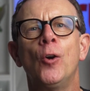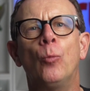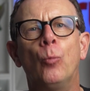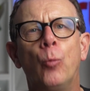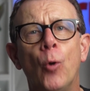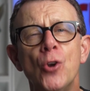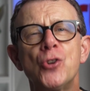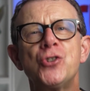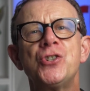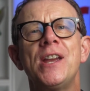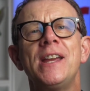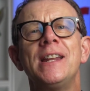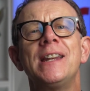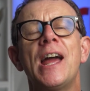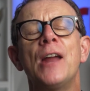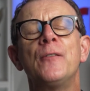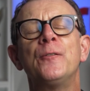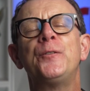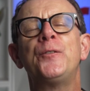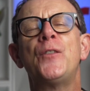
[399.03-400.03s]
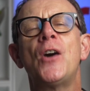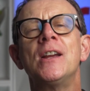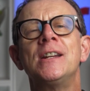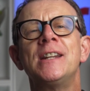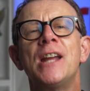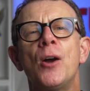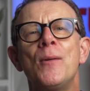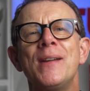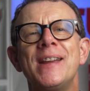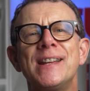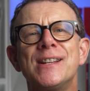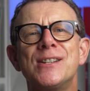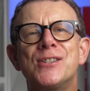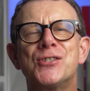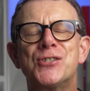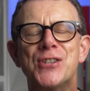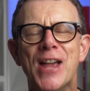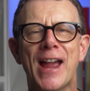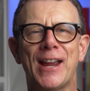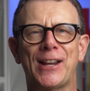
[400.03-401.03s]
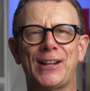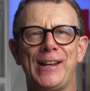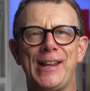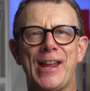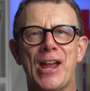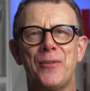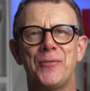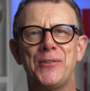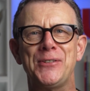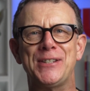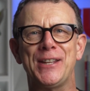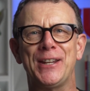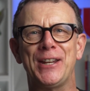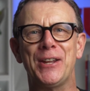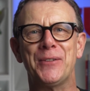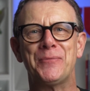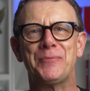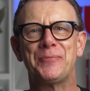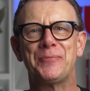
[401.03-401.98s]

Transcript: Watch it and find out exactly how he did it.